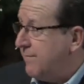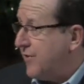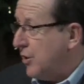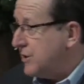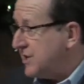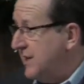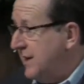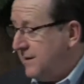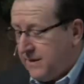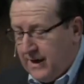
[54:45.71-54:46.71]
of
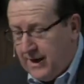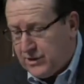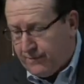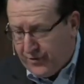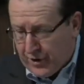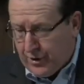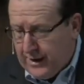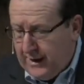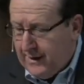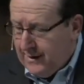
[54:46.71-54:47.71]
13 to the age of
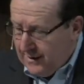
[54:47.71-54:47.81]
30